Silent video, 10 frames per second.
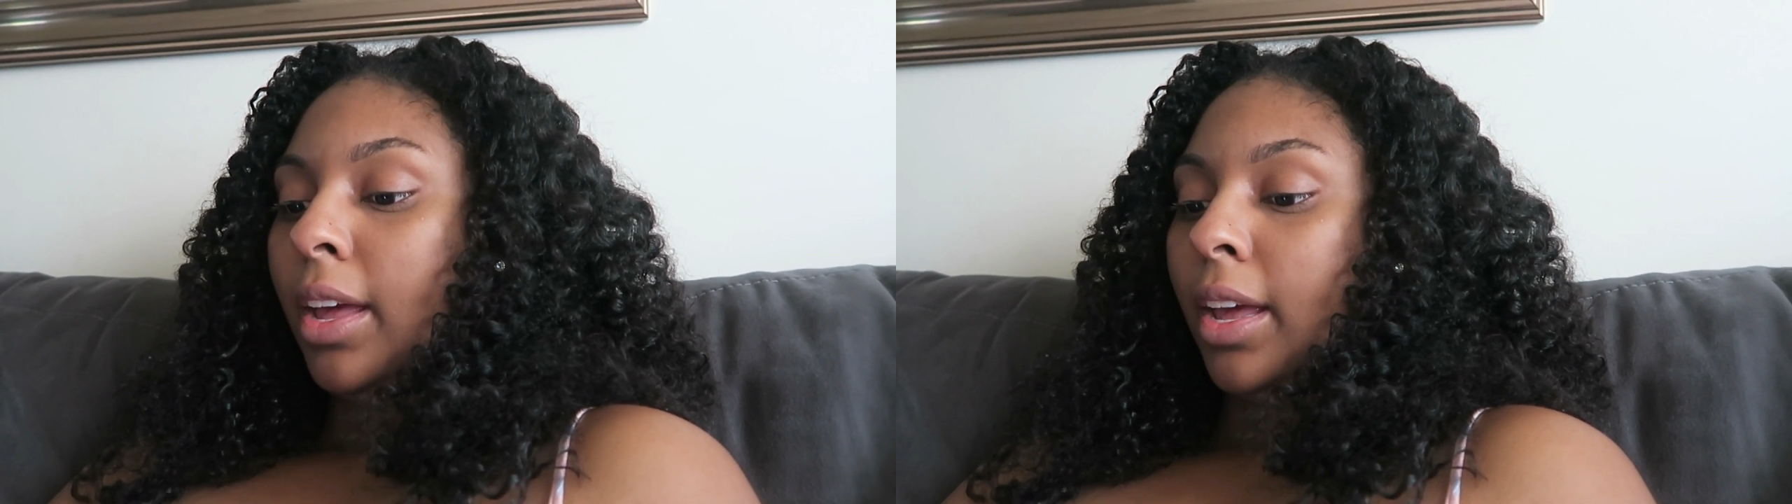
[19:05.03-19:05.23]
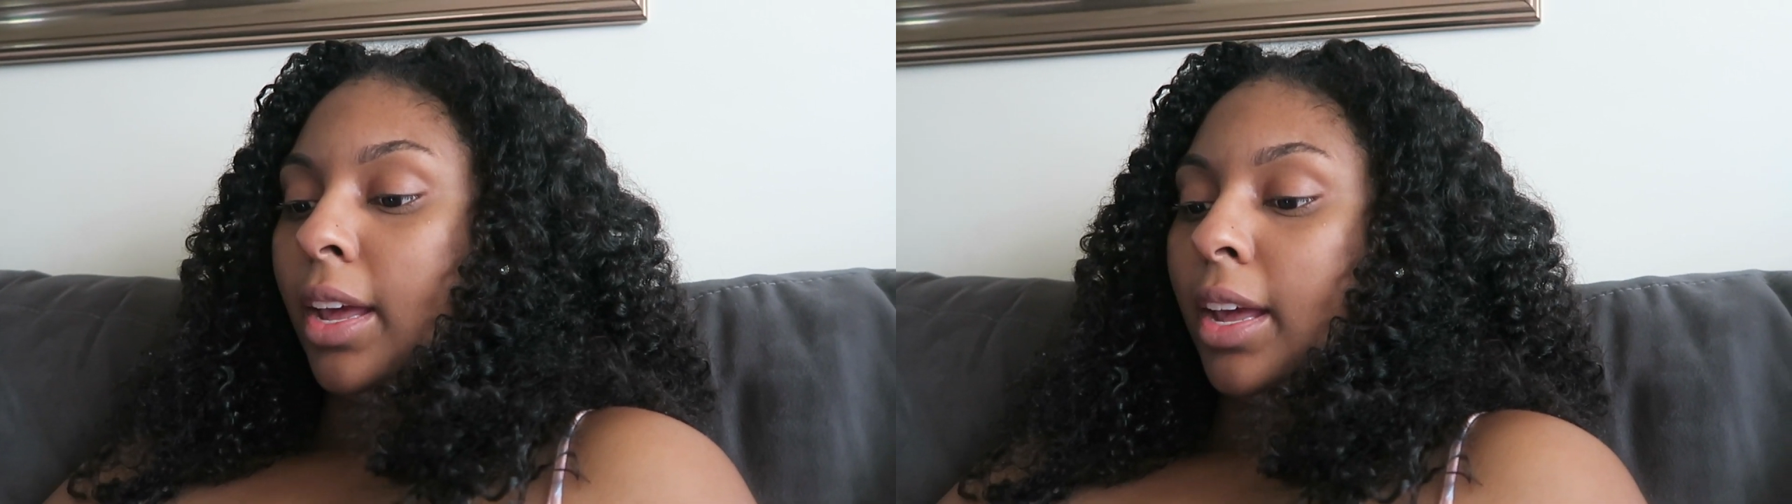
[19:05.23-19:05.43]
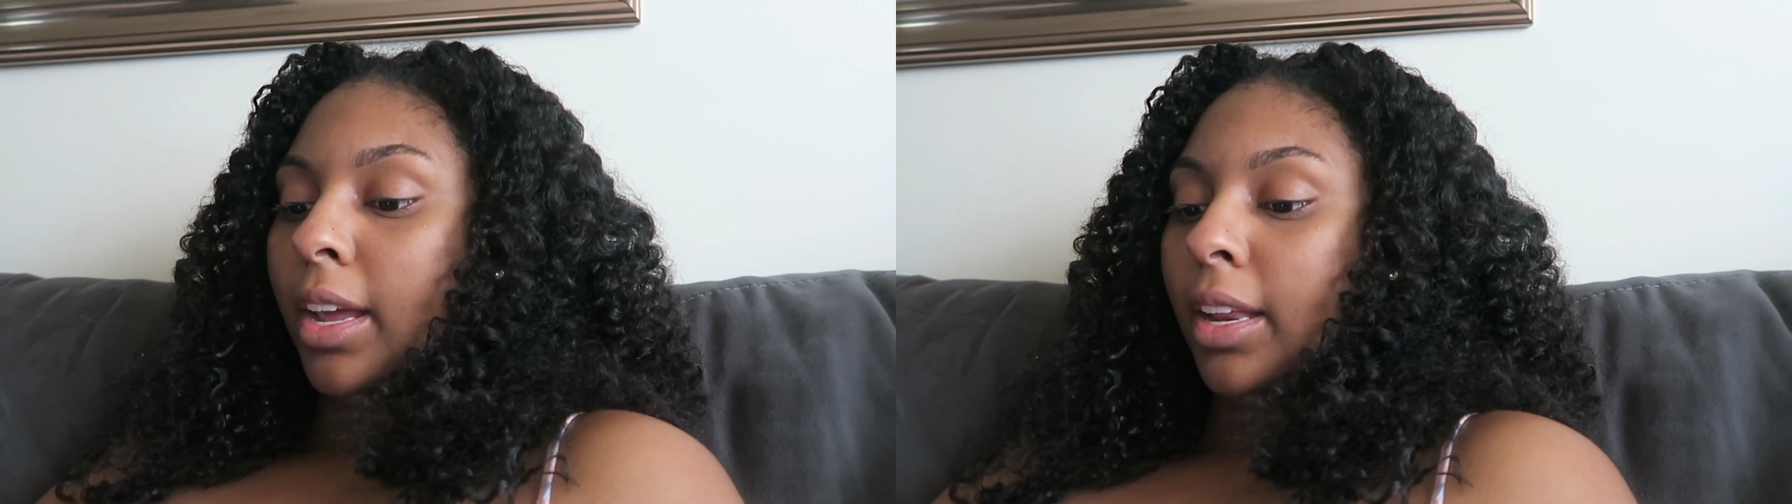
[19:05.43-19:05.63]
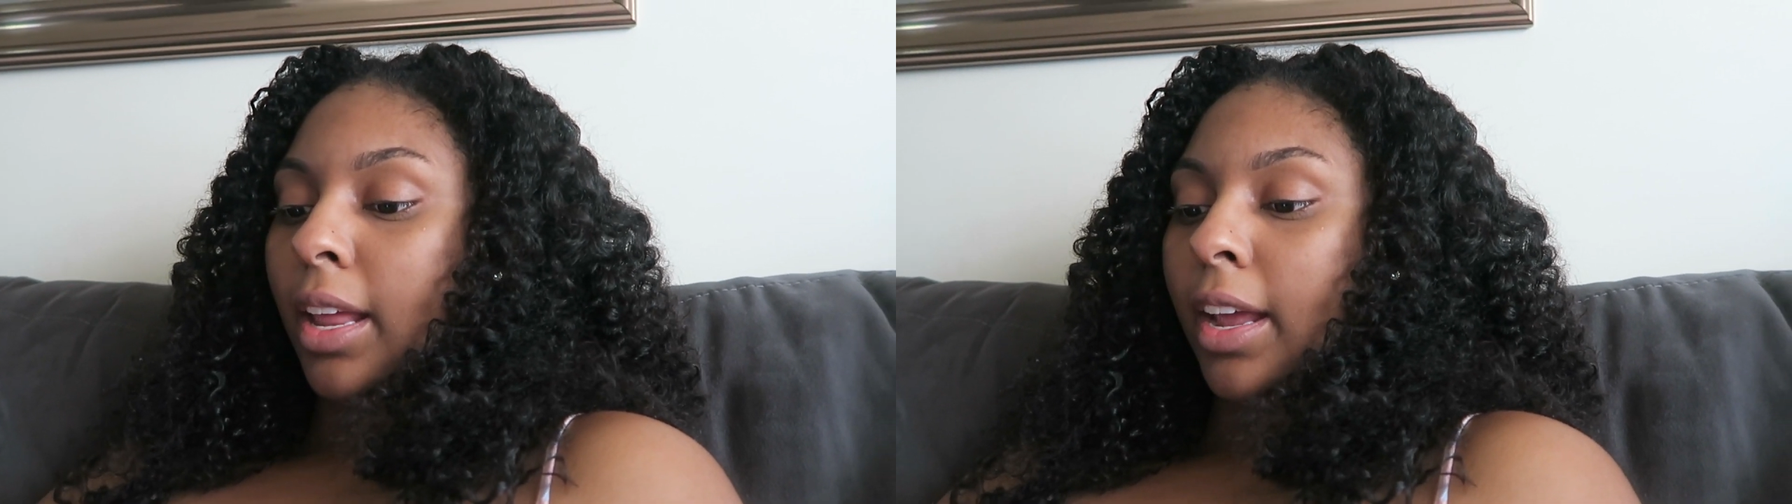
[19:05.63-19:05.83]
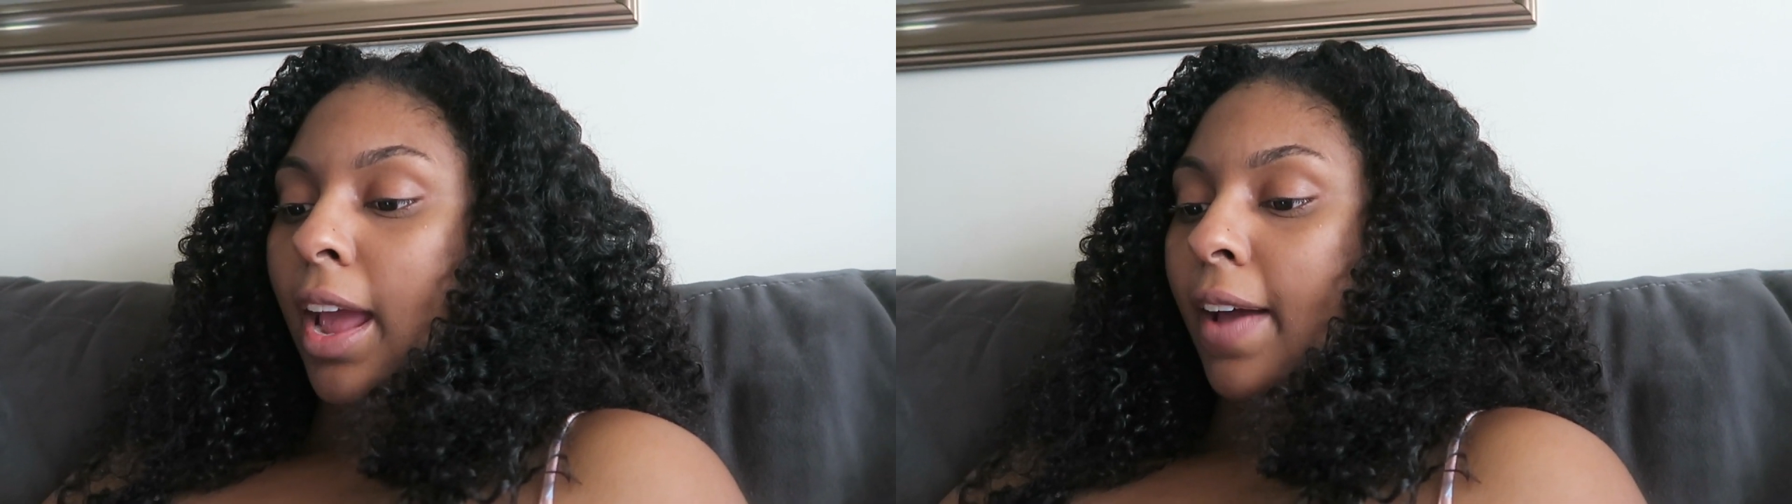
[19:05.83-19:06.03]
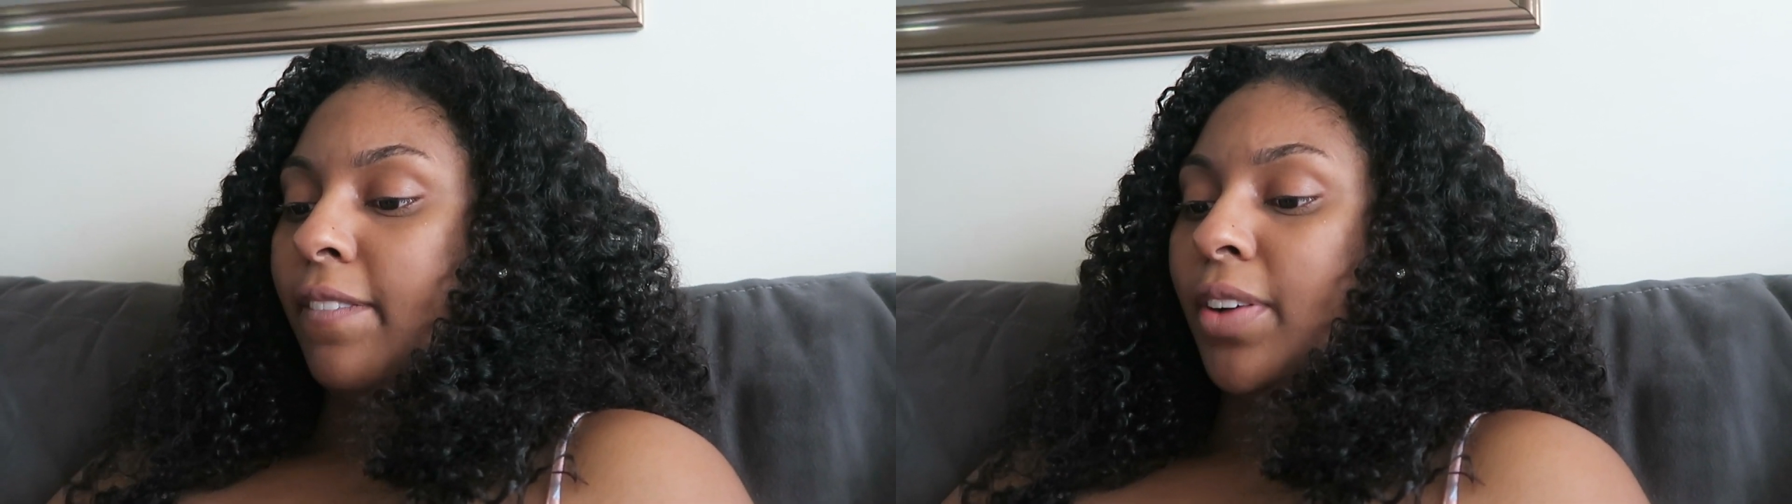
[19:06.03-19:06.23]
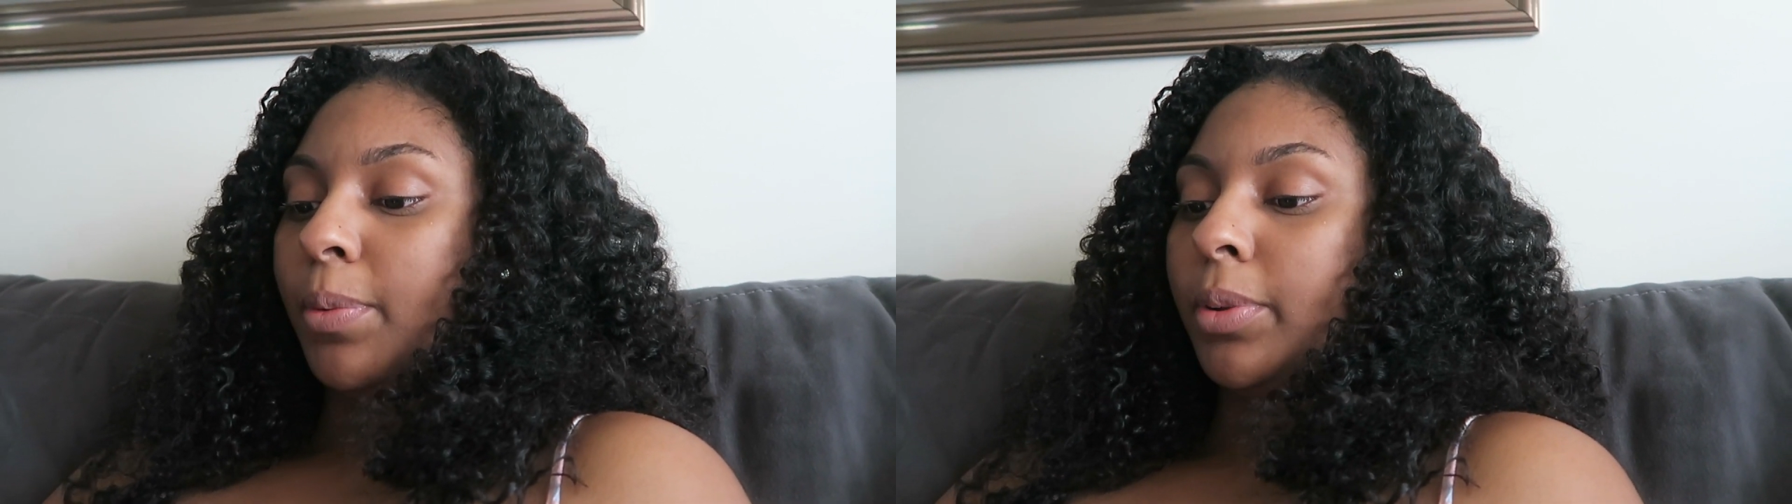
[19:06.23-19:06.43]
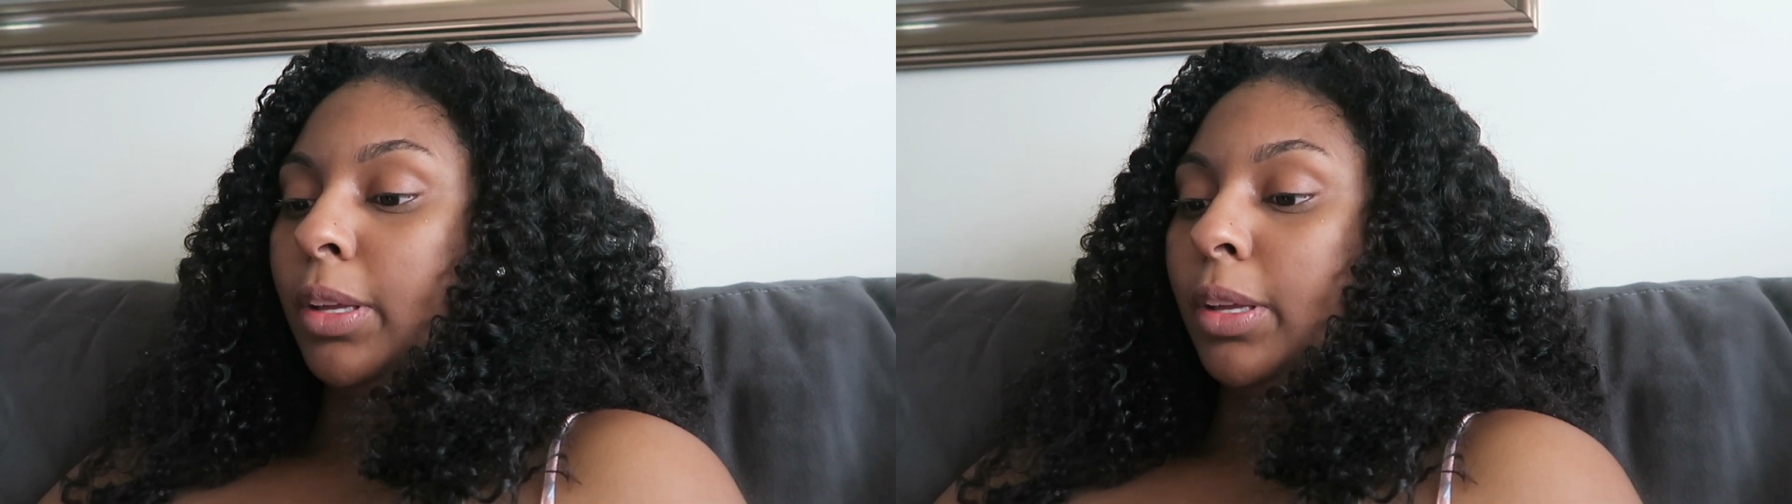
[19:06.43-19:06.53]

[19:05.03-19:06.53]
and like have fun